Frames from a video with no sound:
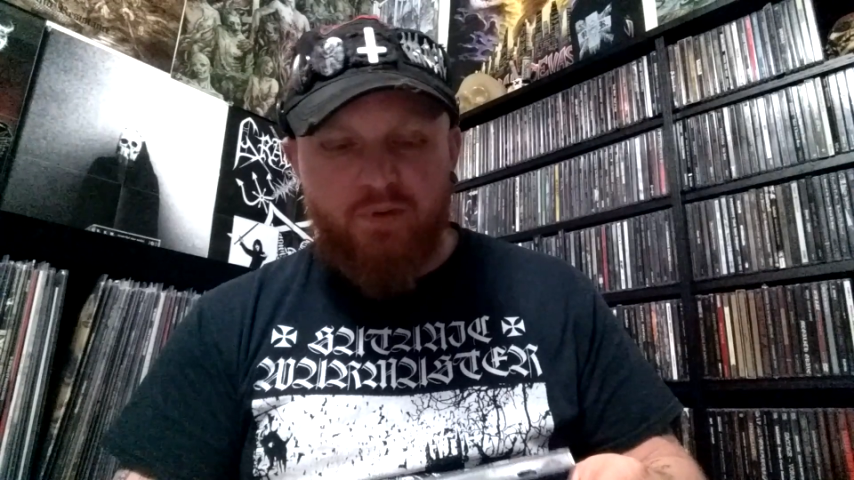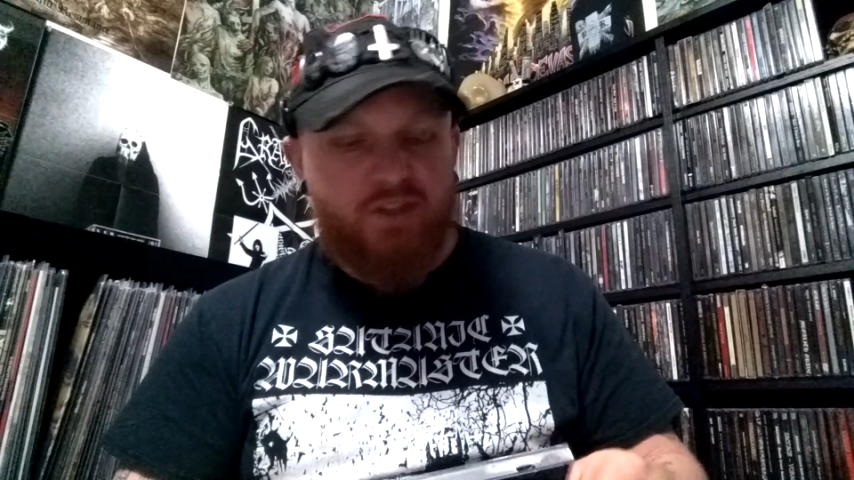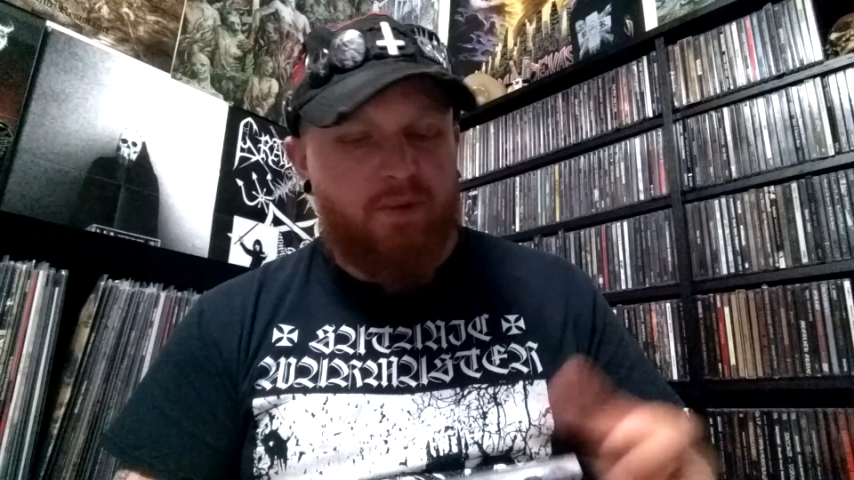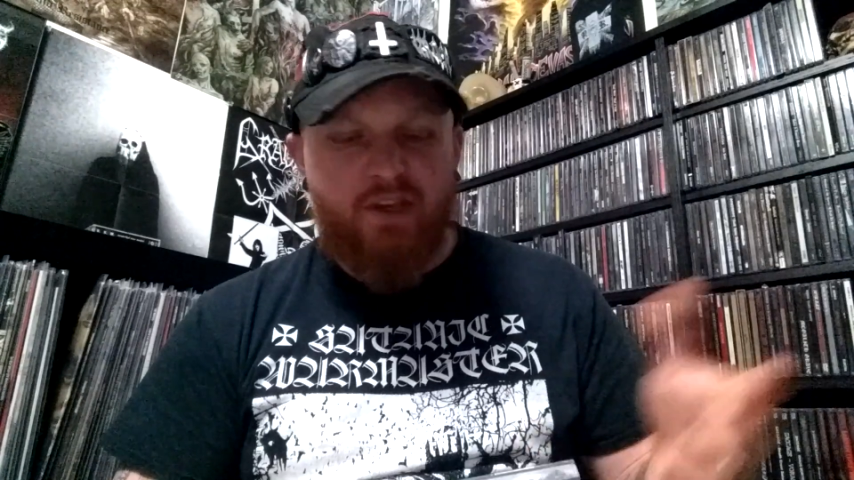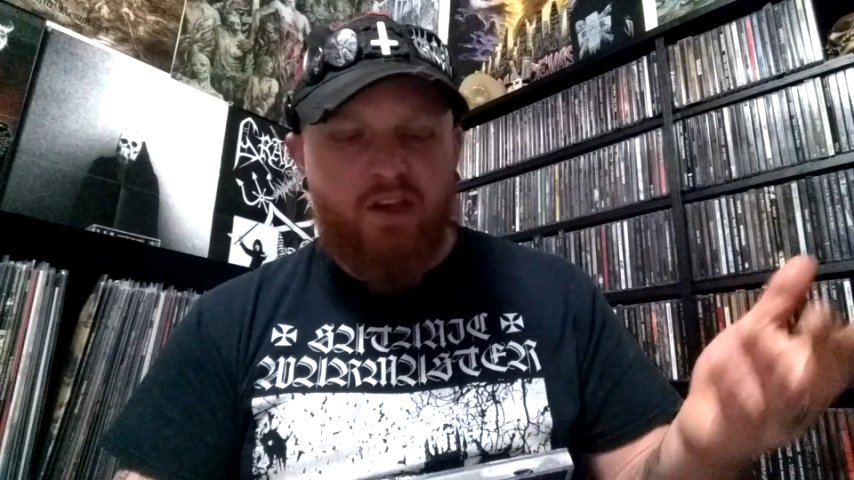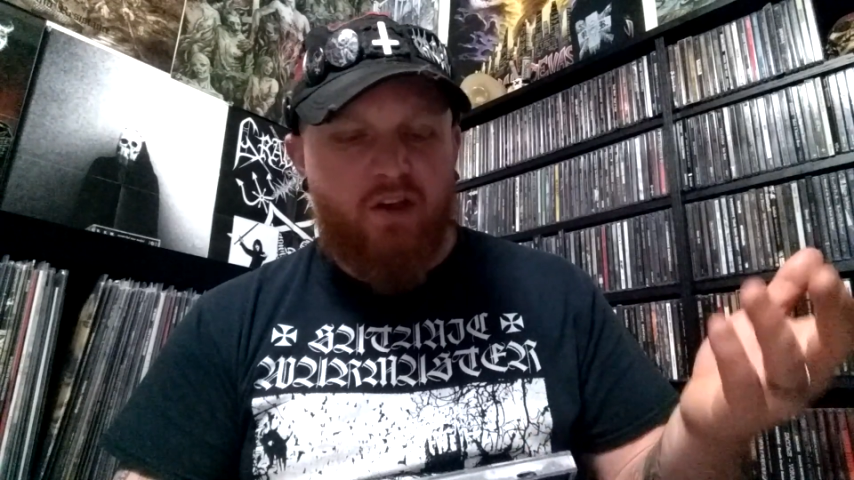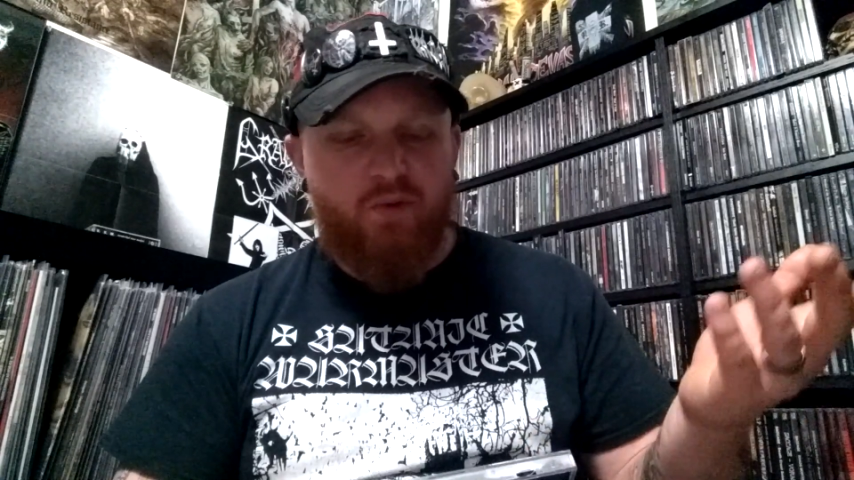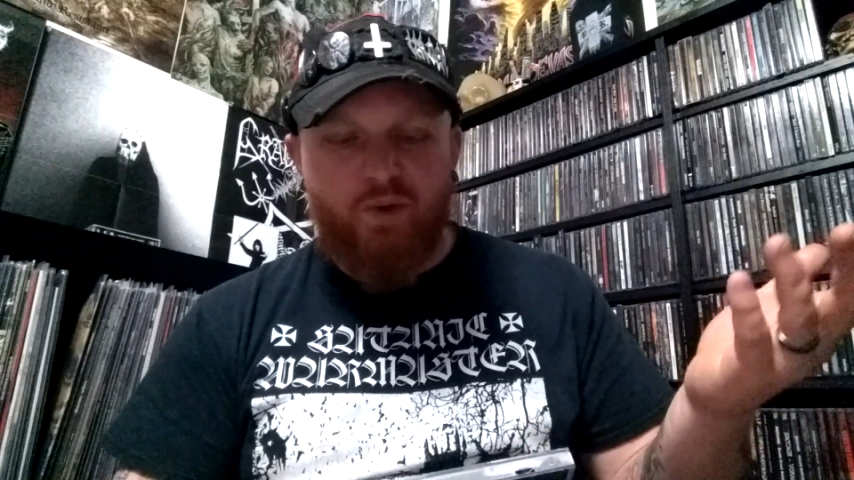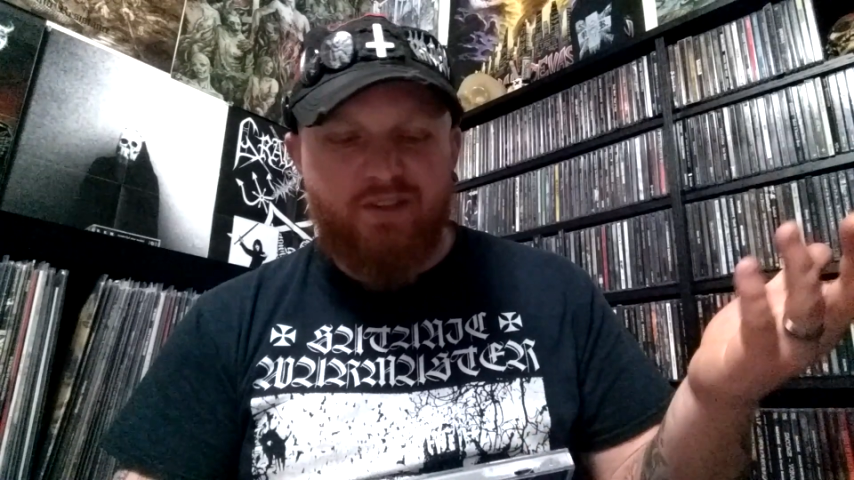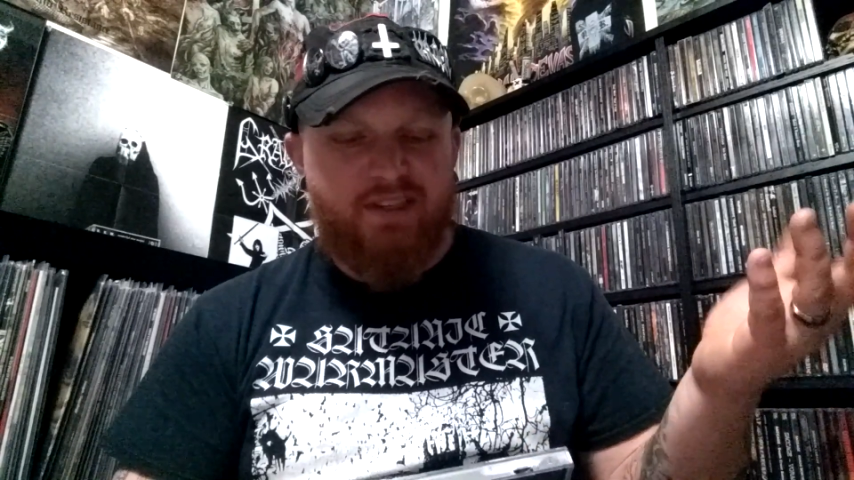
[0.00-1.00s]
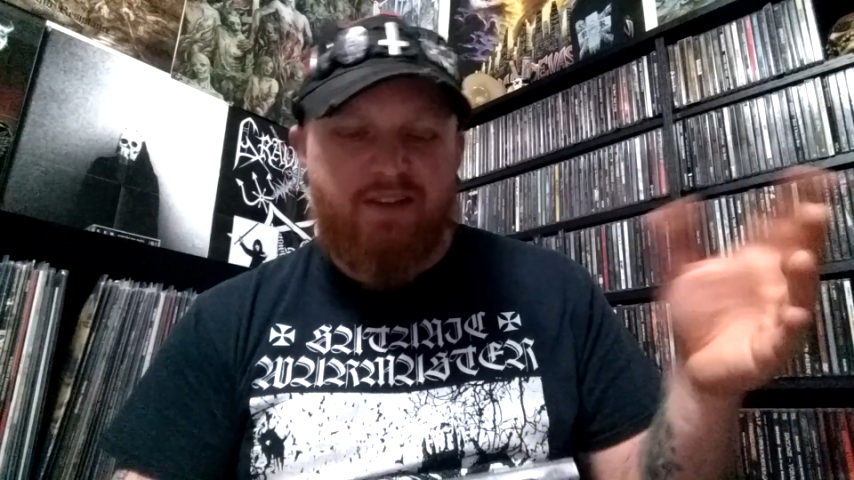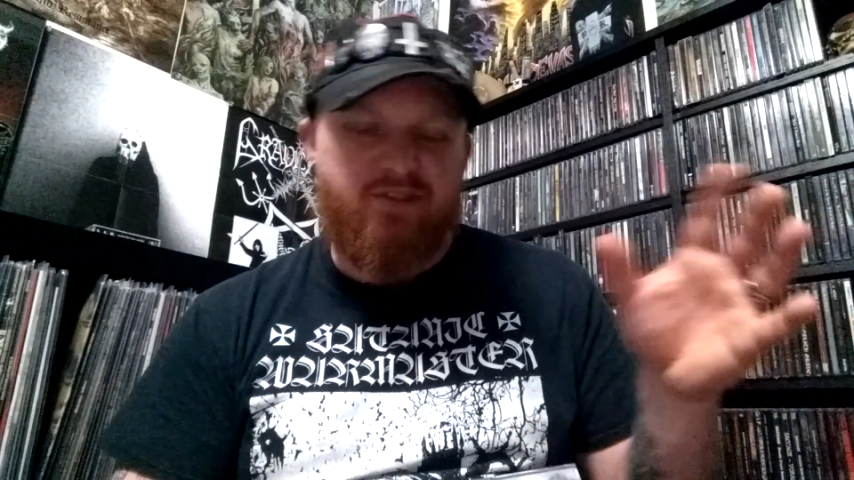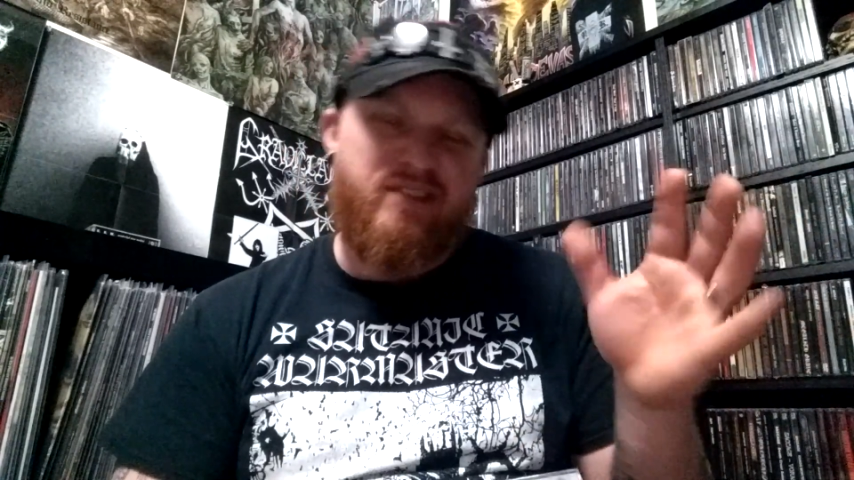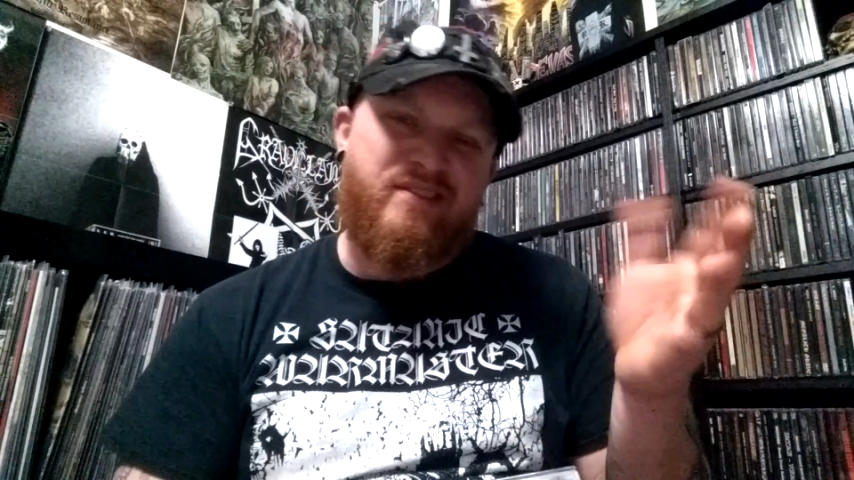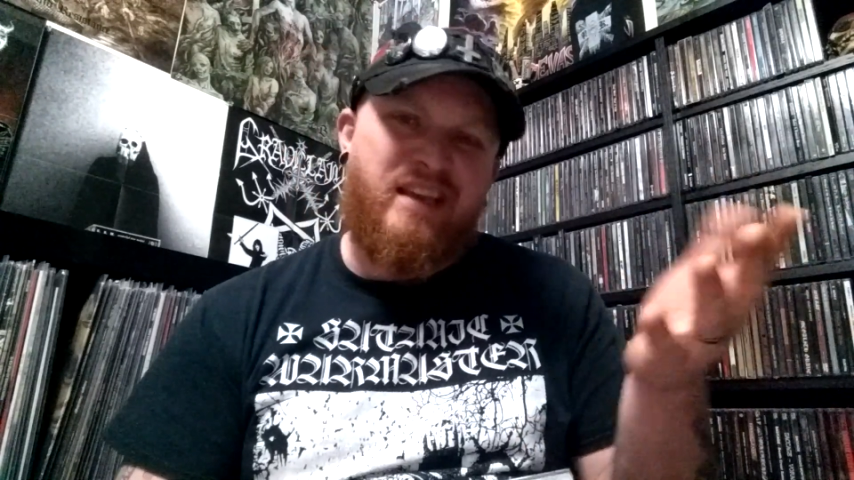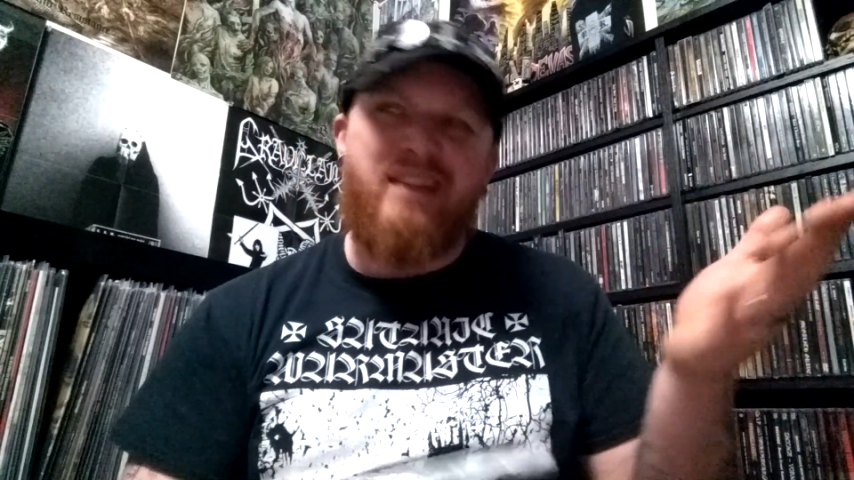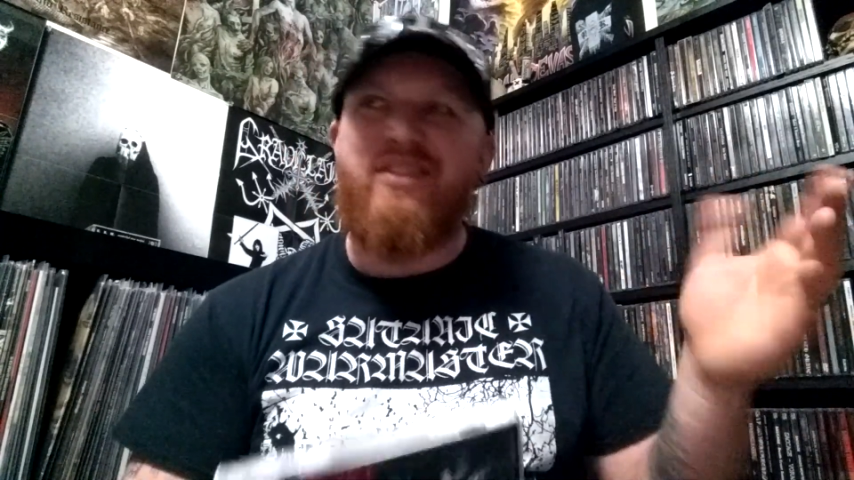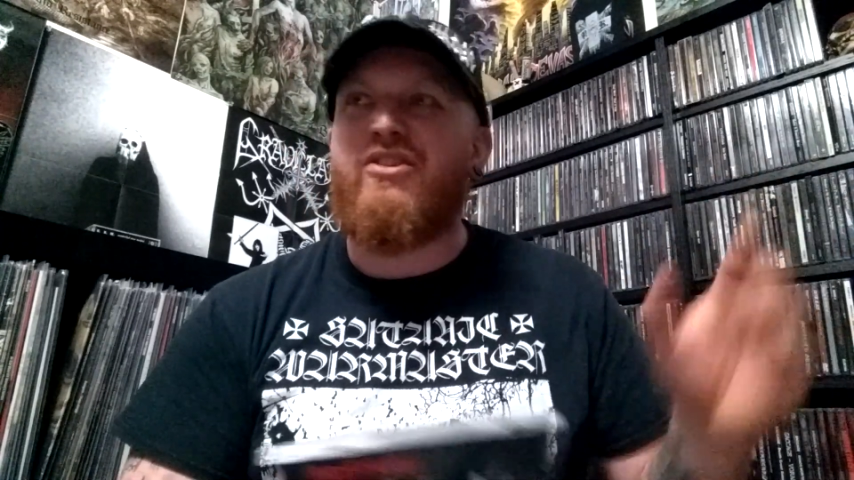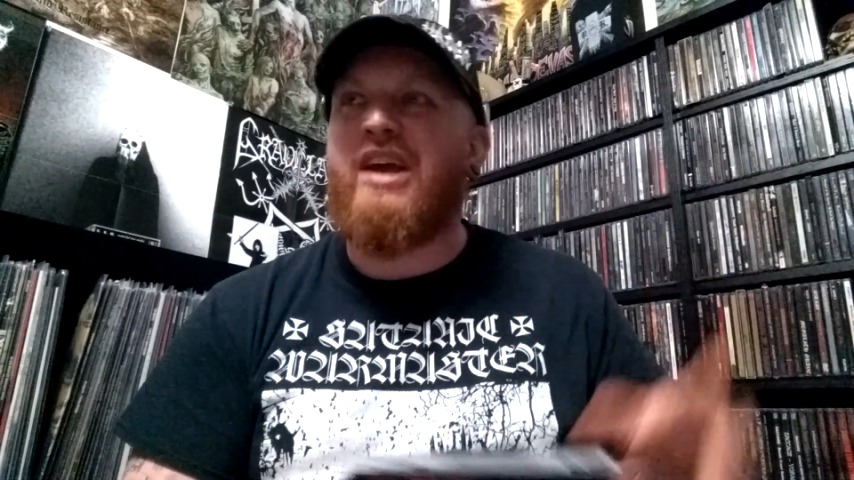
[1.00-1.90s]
Some of the other ones, they're